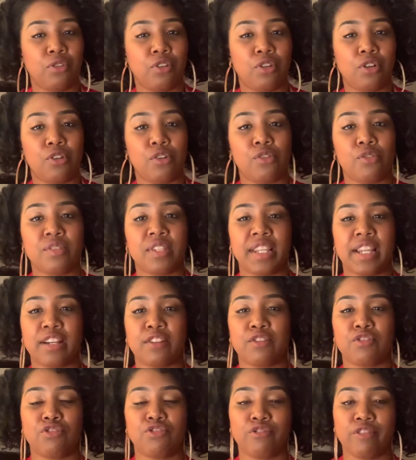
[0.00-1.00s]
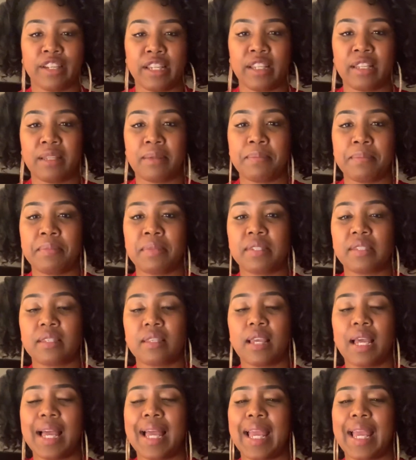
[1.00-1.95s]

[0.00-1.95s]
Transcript: goals and our dreams,